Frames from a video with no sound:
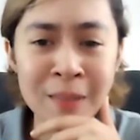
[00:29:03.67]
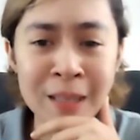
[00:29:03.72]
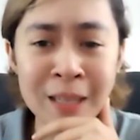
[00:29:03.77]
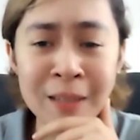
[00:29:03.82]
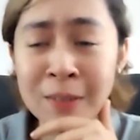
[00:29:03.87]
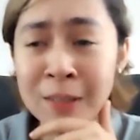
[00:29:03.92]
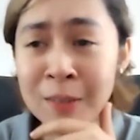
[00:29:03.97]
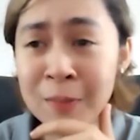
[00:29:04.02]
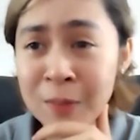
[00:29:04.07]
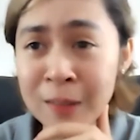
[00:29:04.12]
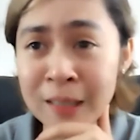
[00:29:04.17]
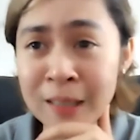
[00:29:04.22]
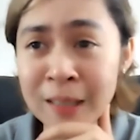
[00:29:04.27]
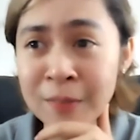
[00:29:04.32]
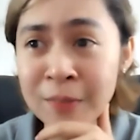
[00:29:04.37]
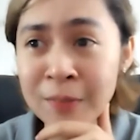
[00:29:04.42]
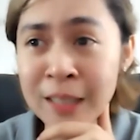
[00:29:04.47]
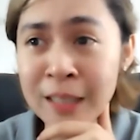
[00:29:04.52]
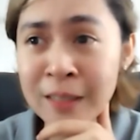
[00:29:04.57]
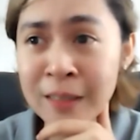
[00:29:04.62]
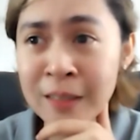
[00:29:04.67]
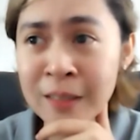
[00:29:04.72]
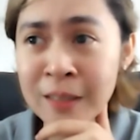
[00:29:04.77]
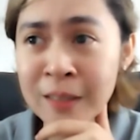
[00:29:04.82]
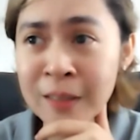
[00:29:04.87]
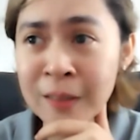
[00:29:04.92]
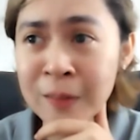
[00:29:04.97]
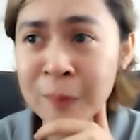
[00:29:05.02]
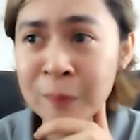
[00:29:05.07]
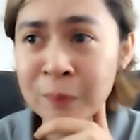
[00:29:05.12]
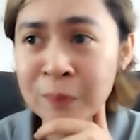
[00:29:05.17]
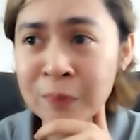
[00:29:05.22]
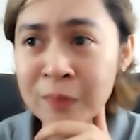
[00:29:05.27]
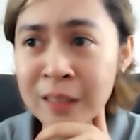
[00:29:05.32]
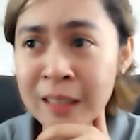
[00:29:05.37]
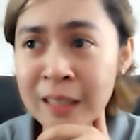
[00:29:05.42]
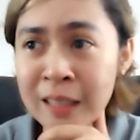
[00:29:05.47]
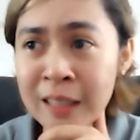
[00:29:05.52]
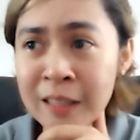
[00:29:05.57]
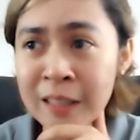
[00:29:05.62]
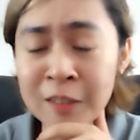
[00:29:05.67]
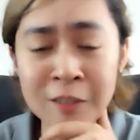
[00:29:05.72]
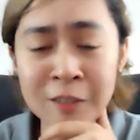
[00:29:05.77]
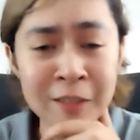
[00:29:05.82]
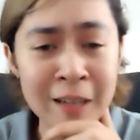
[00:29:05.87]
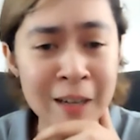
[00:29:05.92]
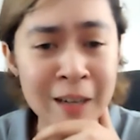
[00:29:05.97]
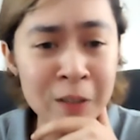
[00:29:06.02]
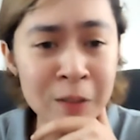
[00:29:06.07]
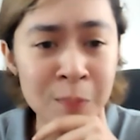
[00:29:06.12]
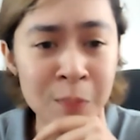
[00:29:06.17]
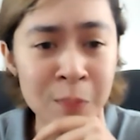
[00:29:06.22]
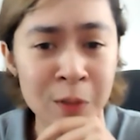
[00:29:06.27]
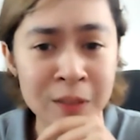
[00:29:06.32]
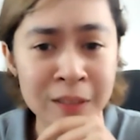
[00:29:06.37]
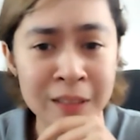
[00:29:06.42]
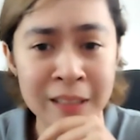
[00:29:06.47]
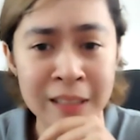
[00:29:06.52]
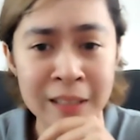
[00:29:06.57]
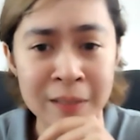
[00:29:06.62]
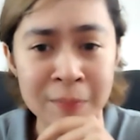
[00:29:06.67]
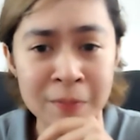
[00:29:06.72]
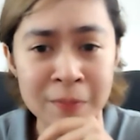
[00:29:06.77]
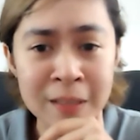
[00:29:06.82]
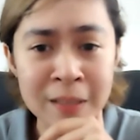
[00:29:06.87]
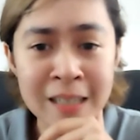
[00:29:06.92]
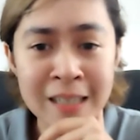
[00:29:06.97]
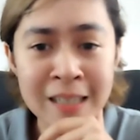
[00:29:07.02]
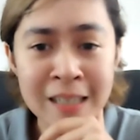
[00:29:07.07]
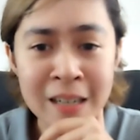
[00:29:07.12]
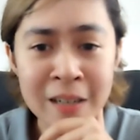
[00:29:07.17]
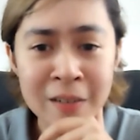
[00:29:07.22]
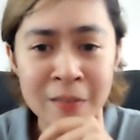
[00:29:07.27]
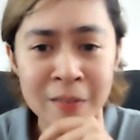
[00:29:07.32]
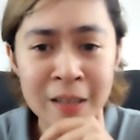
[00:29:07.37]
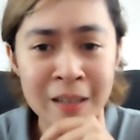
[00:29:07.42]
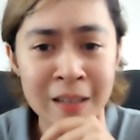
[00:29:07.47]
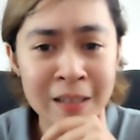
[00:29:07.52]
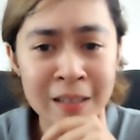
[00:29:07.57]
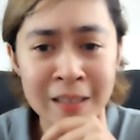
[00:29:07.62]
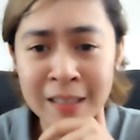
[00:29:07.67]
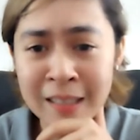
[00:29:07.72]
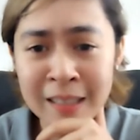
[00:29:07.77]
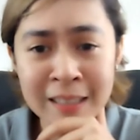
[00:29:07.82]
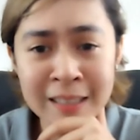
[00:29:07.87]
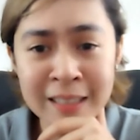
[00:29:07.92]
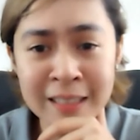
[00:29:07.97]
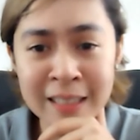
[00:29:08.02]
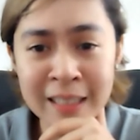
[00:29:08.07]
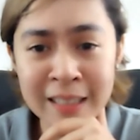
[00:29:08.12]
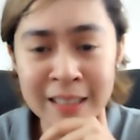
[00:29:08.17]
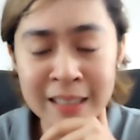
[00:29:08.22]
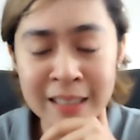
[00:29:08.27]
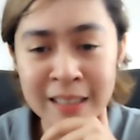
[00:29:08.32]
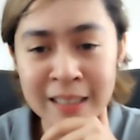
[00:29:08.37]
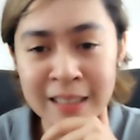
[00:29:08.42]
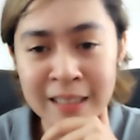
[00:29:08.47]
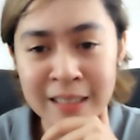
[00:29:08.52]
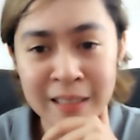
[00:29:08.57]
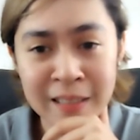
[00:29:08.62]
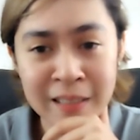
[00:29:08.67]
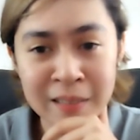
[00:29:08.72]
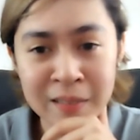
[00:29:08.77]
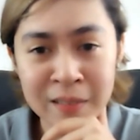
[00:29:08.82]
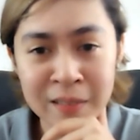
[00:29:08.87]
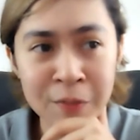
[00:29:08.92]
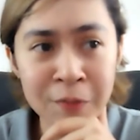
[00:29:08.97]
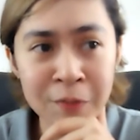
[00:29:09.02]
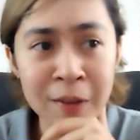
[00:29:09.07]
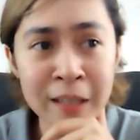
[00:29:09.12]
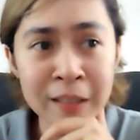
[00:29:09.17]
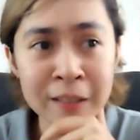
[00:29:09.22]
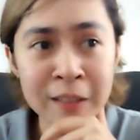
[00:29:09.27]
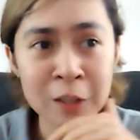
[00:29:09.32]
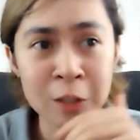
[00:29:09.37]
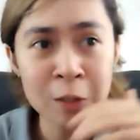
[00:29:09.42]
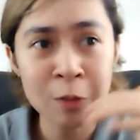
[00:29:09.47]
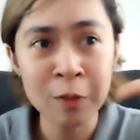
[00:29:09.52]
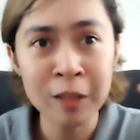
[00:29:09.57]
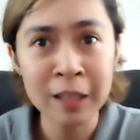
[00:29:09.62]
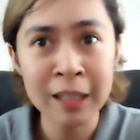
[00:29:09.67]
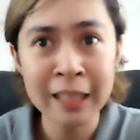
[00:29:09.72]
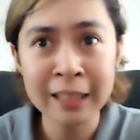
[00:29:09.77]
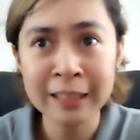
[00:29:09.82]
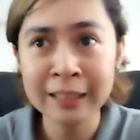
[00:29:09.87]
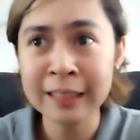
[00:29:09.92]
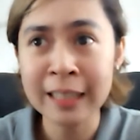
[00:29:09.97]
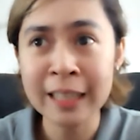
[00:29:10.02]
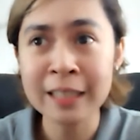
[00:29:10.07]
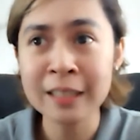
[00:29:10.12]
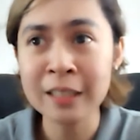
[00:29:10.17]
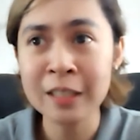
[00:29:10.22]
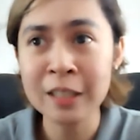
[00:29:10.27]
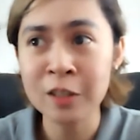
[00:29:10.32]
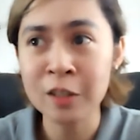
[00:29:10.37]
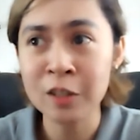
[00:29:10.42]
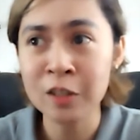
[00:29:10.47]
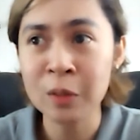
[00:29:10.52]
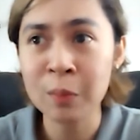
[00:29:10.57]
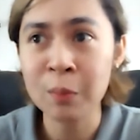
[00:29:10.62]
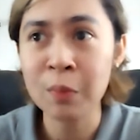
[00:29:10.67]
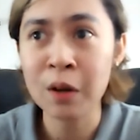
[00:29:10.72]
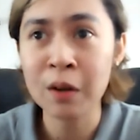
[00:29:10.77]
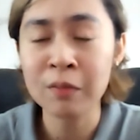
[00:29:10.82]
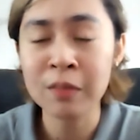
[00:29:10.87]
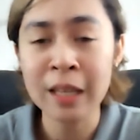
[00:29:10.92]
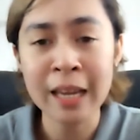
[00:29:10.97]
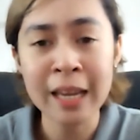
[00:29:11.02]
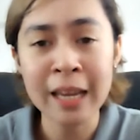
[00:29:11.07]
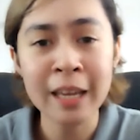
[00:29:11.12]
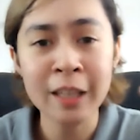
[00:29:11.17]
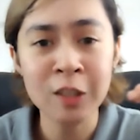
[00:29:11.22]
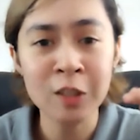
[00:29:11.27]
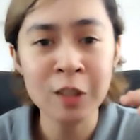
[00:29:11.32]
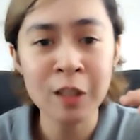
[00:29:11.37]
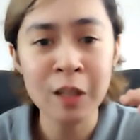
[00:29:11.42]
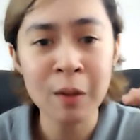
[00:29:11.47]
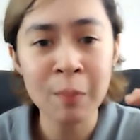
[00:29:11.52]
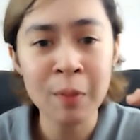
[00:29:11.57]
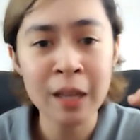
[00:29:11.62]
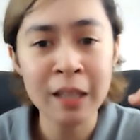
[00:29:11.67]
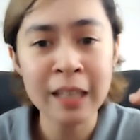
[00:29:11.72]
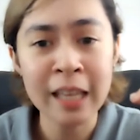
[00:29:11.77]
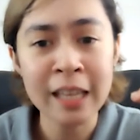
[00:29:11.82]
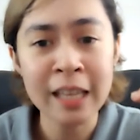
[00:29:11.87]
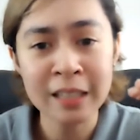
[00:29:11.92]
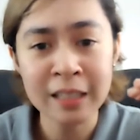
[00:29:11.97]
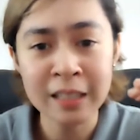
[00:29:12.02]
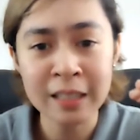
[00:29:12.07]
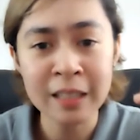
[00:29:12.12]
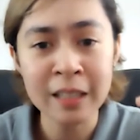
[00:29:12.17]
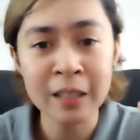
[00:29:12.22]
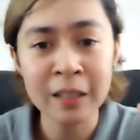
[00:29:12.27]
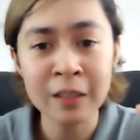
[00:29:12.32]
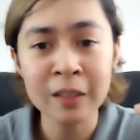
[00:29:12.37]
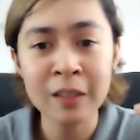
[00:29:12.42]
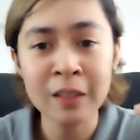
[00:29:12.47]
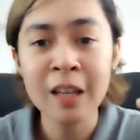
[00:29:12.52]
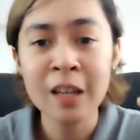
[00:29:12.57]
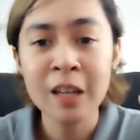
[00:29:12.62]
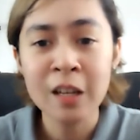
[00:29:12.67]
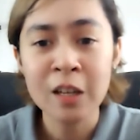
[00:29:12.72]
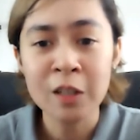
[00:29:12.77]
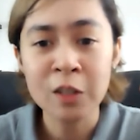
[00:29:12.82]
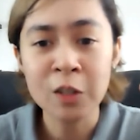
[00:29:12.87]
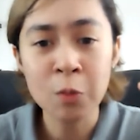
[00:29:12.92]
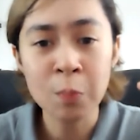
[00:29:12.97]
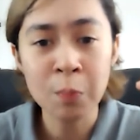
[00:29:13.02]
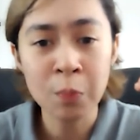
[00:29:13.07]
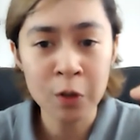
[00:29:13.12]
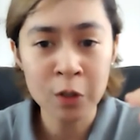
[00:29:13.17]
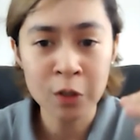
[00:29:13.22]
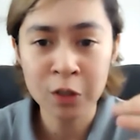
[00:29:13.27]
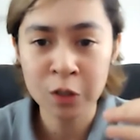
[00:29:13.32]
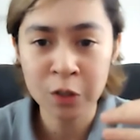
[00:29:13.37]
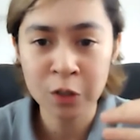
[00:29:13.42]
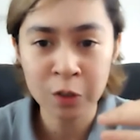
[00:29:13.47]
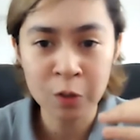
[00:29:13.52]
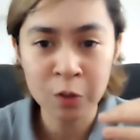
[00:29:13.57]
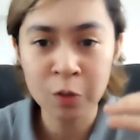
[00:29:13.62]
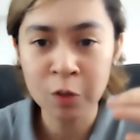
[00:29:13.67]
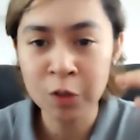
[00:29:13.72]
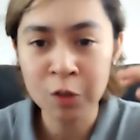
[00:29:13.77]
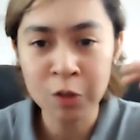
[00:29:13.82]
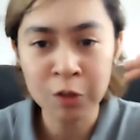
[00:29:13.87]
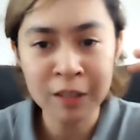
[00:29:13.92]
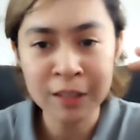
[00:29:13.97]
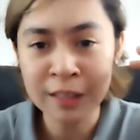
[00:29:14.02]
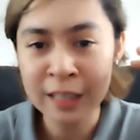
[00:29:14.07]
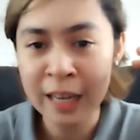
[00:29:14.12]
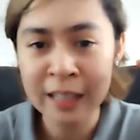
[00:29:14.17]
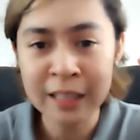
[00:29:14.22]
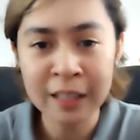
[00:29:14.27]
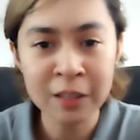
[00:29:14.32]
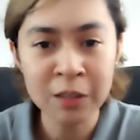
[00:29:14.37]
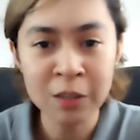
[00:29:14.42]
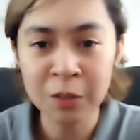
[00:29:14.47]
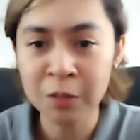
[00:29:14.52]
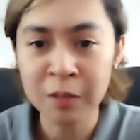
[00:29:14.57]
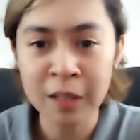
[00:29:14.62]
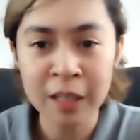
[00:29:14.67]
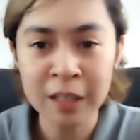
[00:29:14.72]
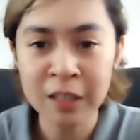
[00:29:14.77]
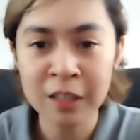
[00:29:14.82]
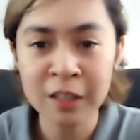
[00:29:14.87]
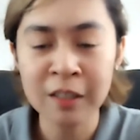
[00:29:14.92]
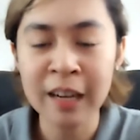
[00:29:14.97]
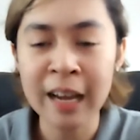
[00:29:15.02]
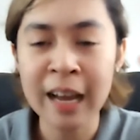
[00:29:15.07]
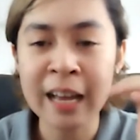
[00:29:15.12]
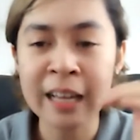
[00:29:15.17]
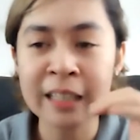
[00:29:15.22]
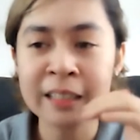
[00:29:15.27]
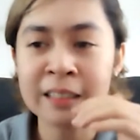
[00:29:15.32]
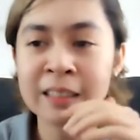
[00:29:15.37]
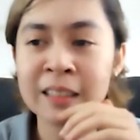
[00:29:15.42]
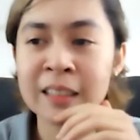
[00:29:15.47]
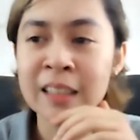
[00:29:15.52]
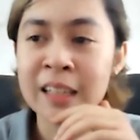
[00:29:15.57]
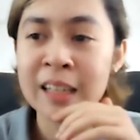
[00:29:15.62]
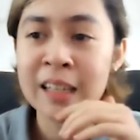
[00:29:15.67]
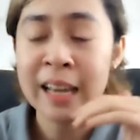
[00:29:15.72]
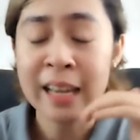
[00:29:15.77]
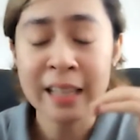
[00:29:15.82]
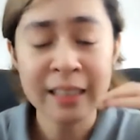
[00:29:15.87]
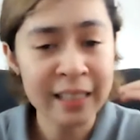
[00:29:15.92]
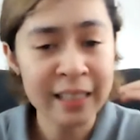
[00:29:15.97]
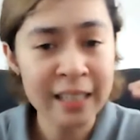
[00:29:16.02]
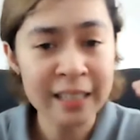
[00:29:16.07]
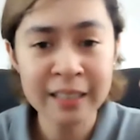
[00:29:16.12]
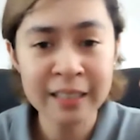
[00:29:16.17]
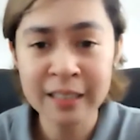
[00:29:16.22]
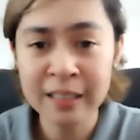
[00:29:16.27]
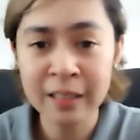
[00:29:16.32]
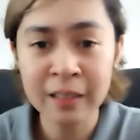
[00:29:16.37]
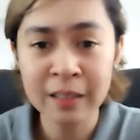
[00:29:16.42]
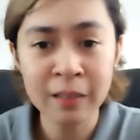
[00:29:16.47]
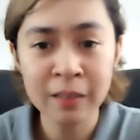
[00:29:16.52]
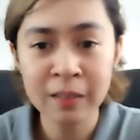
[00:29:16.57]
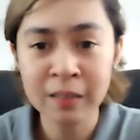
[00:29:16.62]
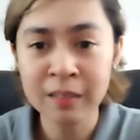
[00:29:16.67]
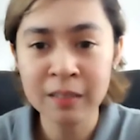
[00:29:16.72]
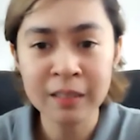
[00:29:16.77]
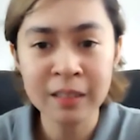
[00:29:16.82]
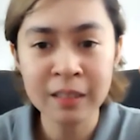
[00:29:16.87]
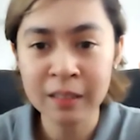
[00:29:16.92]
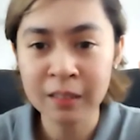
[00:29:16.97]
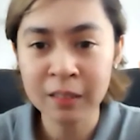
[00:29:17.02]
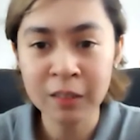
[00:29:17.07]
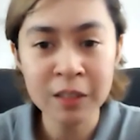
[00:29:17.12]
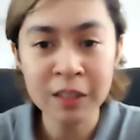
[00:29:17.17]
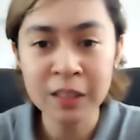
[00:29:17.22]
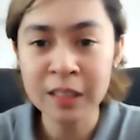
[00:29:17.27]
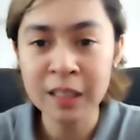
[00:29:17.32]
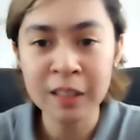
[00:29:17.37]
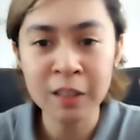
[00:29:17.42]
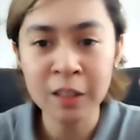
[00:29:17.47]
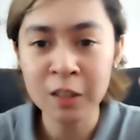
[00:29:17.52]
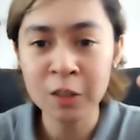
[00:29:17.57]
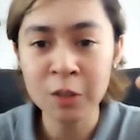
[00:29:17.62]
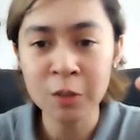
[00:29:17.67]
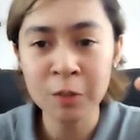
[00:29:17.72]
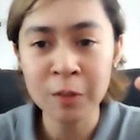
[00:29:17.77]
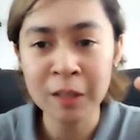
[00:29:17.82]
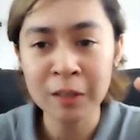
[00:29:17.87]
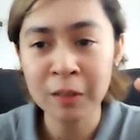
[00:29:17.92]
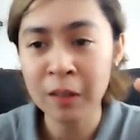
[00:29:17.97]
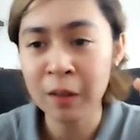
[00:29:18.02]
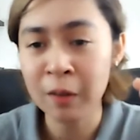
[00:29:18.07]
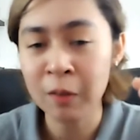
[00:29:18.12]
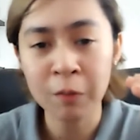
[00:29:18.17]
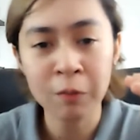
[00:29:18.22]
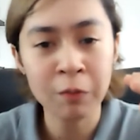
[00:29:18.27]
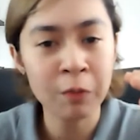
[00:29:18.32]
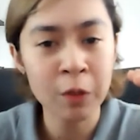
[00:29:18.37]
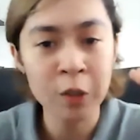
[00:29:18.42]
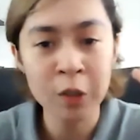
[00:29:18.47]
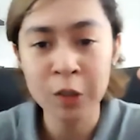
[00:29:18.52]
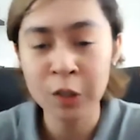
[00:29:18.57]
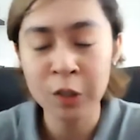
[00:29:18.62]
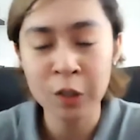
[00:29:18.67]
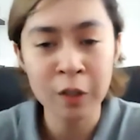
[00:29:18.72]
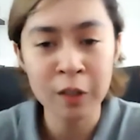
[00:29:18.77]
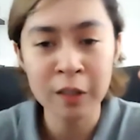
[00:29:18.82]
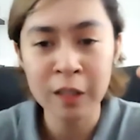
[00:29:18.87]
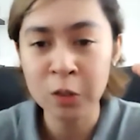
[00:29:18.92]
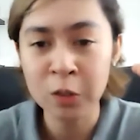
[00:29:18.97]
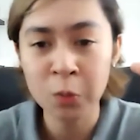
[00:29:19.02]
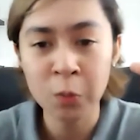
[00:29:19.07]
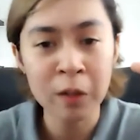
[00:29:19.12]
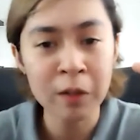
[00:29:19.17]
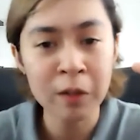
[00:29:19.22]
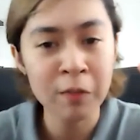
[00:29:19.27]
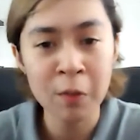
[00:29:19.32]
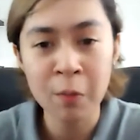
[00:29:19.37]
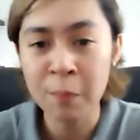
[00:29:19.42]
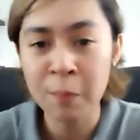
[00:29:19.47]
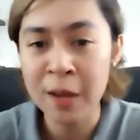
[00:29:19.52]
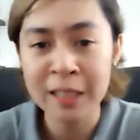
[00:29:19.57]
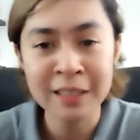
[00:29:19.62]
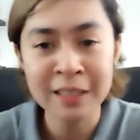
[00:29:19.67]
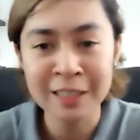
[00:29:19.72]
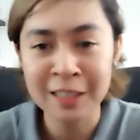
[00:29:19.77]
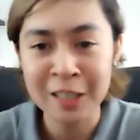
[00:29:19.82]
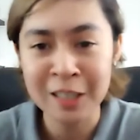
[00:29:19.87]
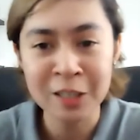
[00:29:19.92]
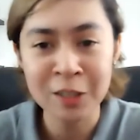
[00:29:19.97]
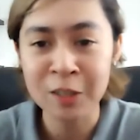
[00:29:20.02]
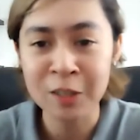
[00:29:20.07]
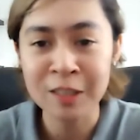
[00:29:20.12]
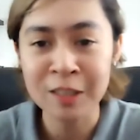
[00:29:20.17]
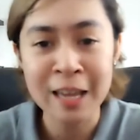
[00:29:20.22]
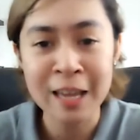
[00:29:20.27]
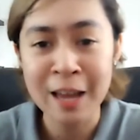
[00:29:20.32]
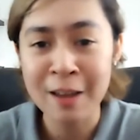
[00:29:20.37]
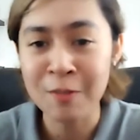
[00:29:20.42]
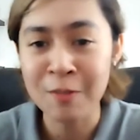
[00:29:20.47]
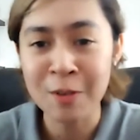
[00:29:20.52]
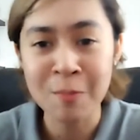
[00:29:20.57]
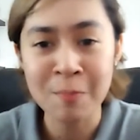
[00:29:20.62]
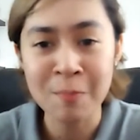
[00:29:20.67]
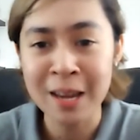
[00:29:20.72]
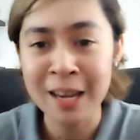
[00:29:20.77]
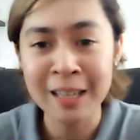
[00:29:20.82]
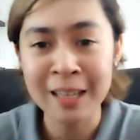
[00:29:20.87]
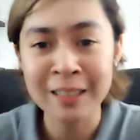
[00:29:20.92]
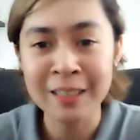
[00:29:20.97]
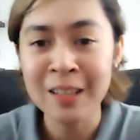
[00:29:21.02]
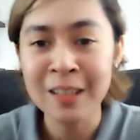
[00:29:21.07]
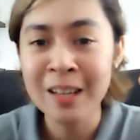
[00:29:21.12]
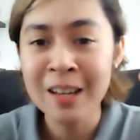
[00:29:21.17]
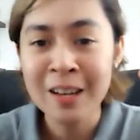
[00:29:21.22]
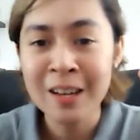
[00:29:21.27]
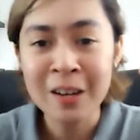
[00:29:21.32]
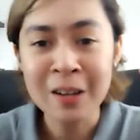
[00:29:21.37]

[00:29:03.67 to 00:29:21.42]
Even in the Dragon Boat team, it's the fact that you were like 10 years above the age limit and still you pushed through. You decided to raise your hand, and they still considered you. And for sure, that's one of the best decisions they ever made.